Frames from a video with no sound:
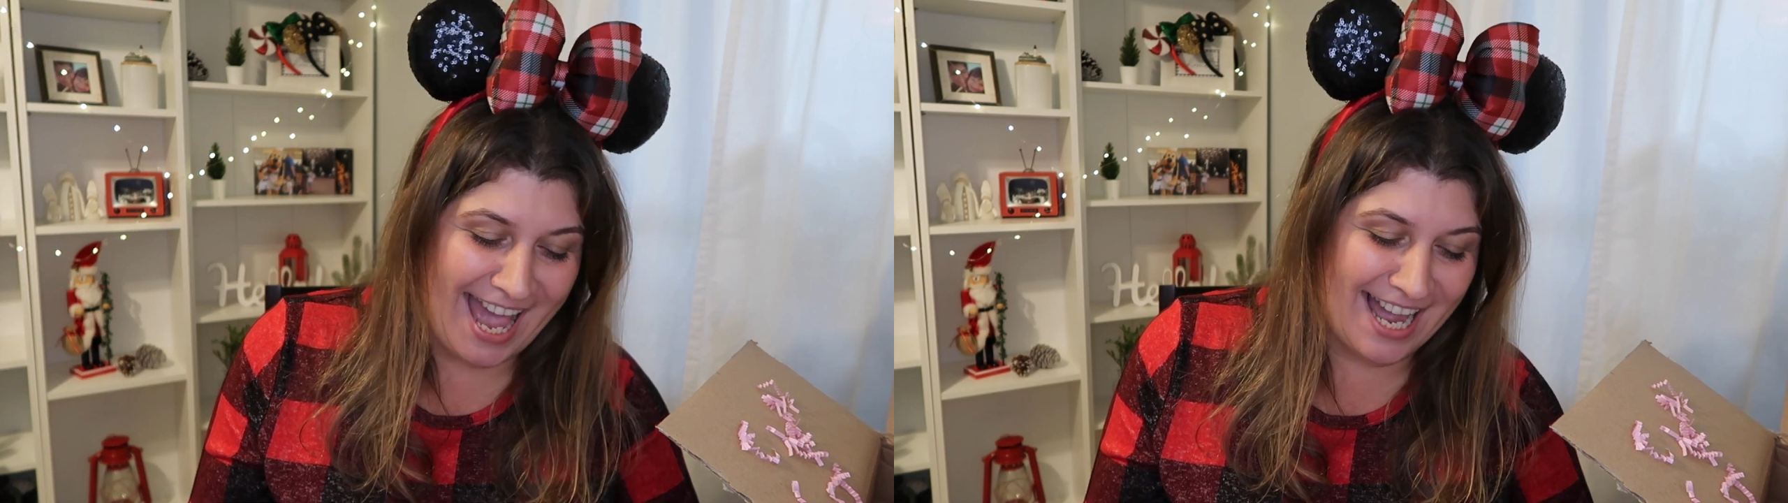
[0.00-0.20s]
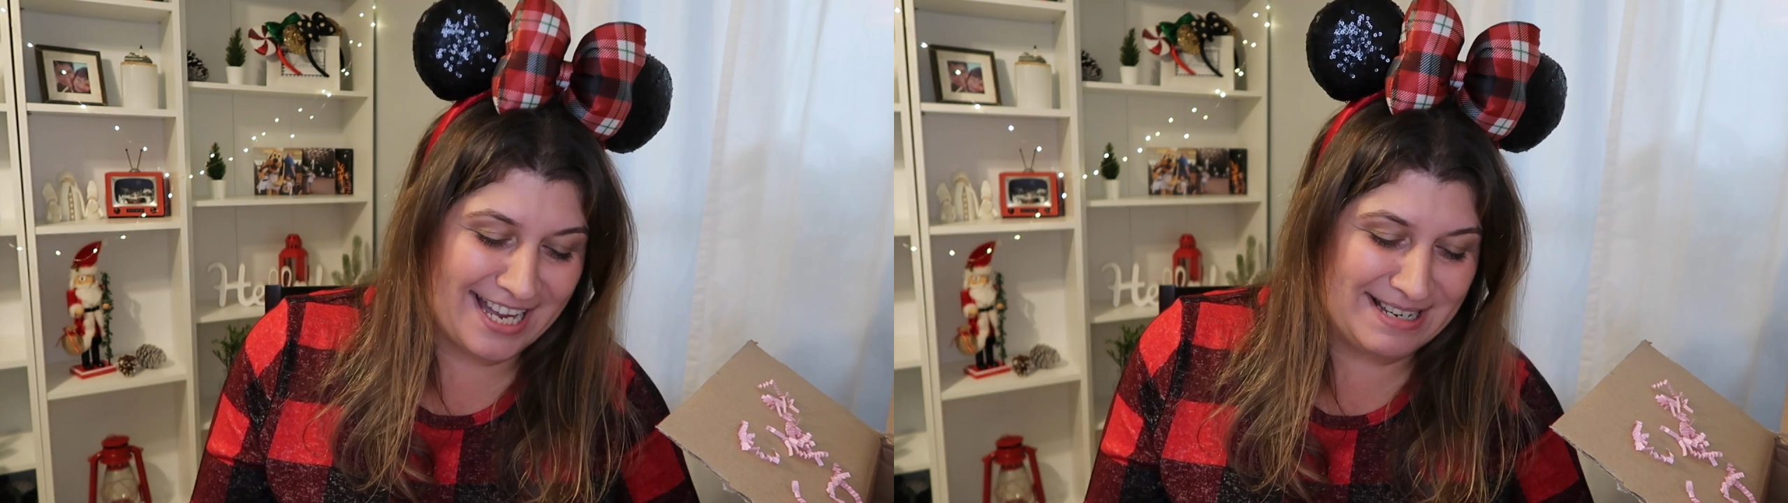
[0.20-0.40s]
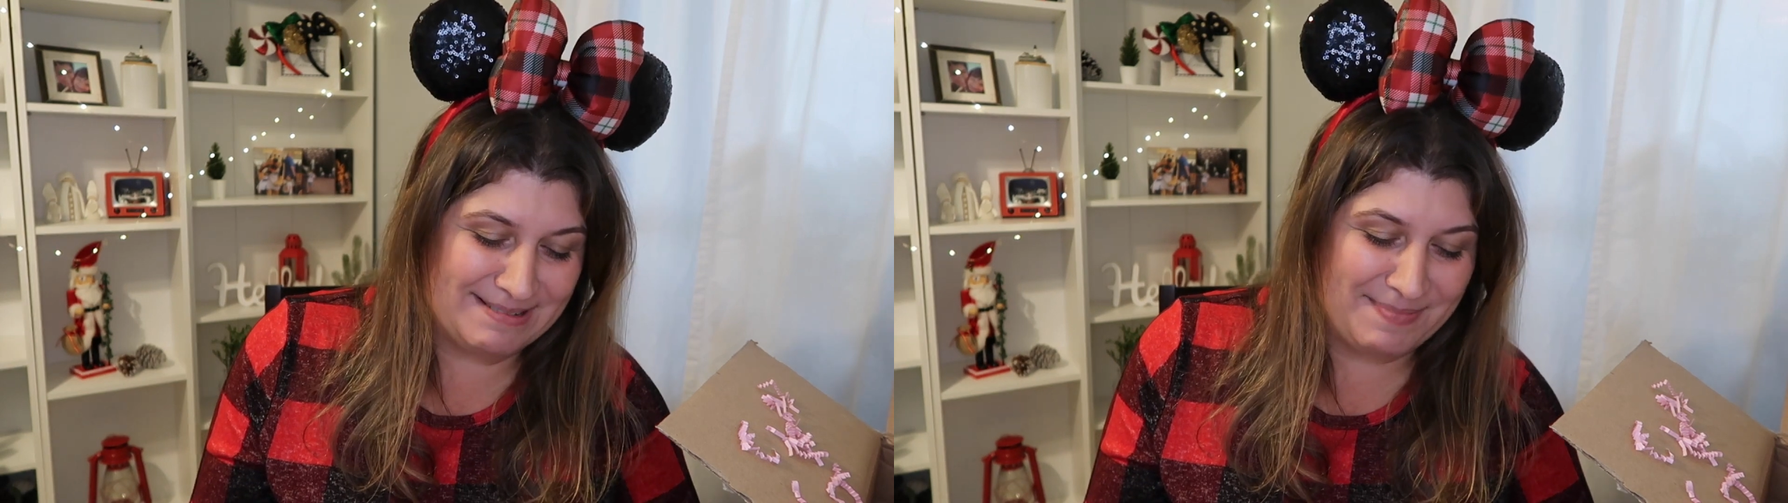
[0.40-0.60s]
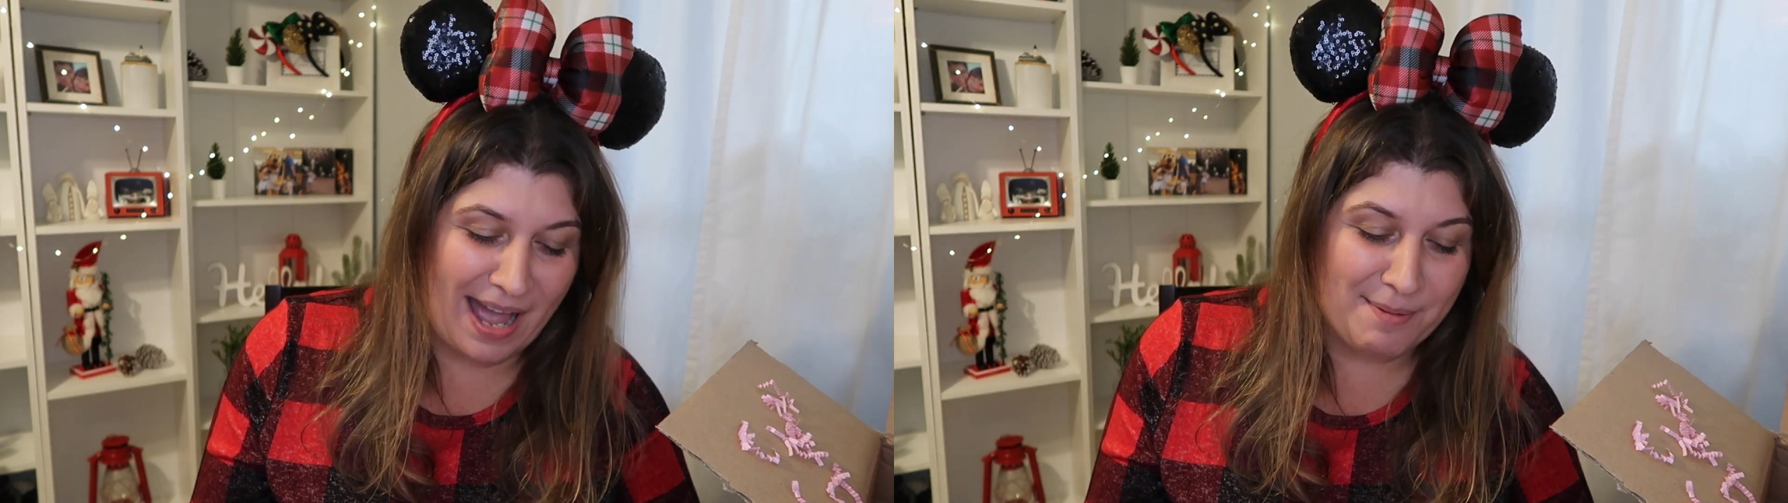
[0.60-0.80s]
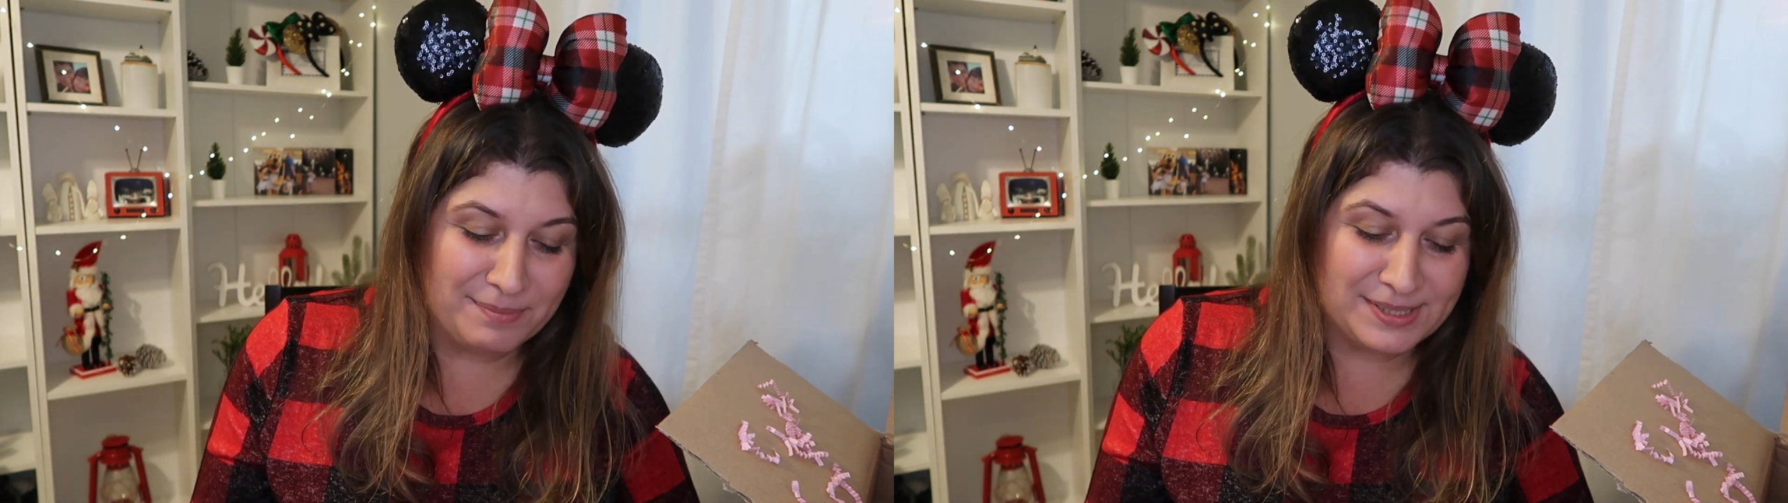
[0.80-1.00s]

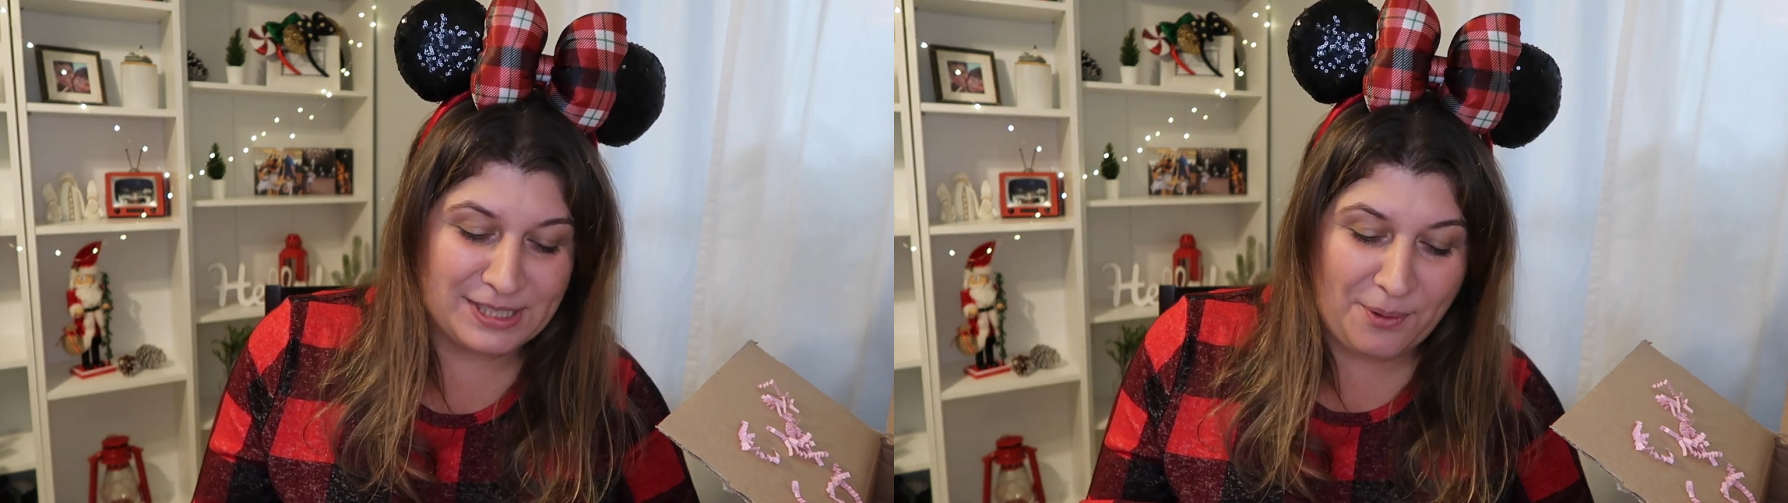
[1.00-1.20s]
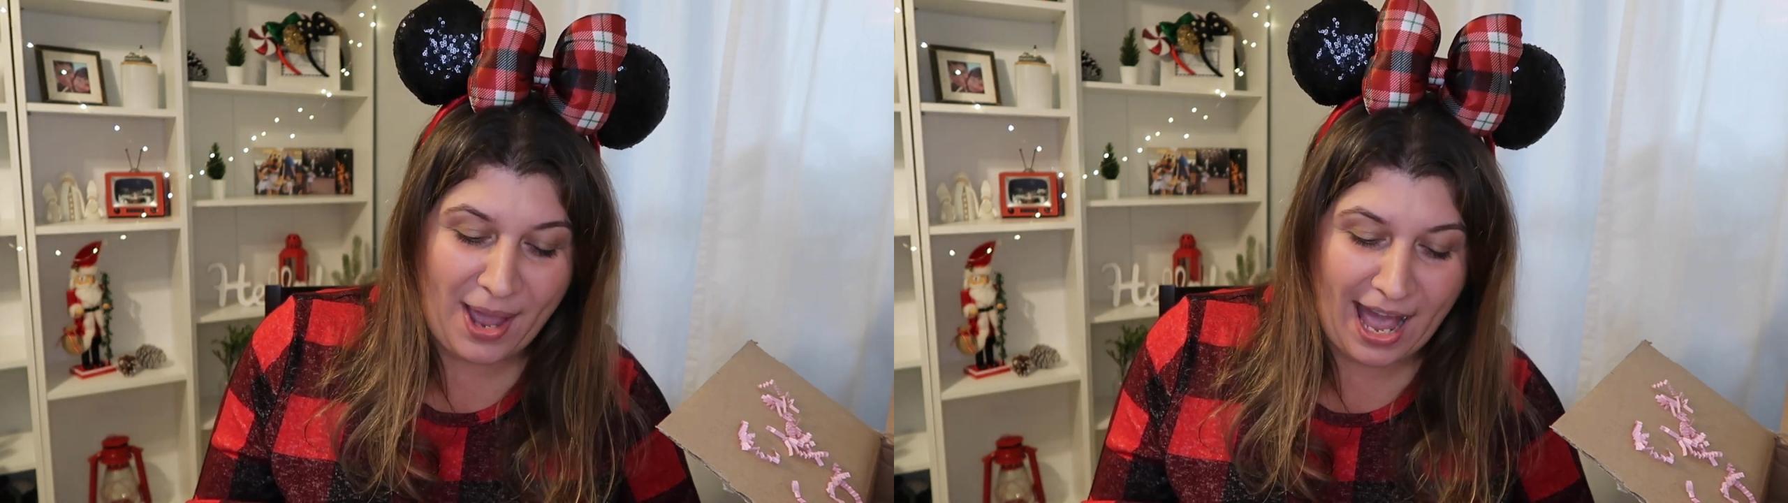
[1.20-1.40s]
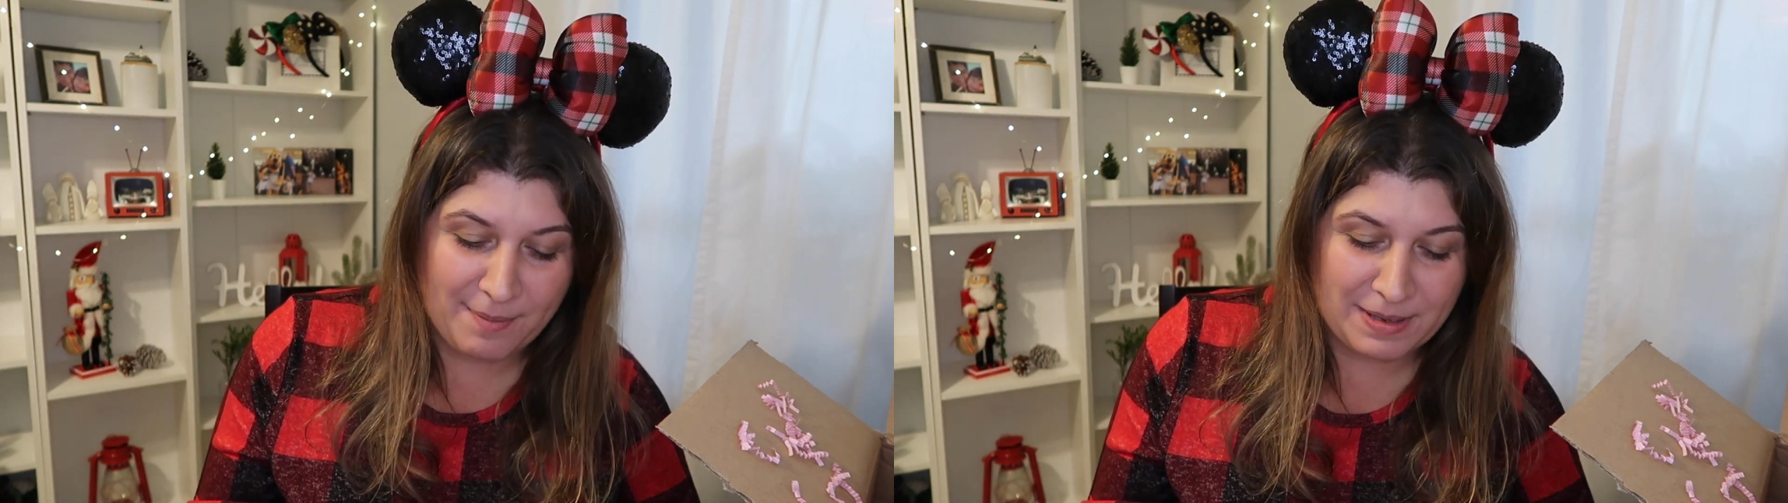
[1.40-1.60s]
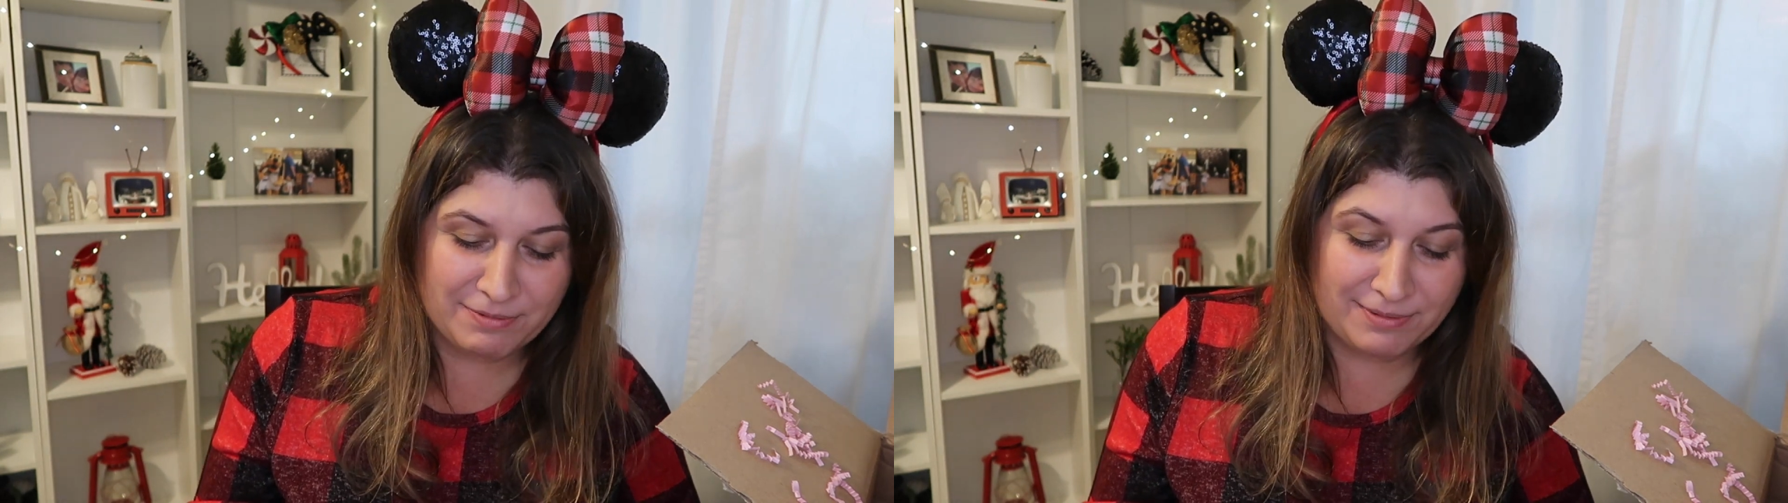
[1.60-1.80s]
I'm so happy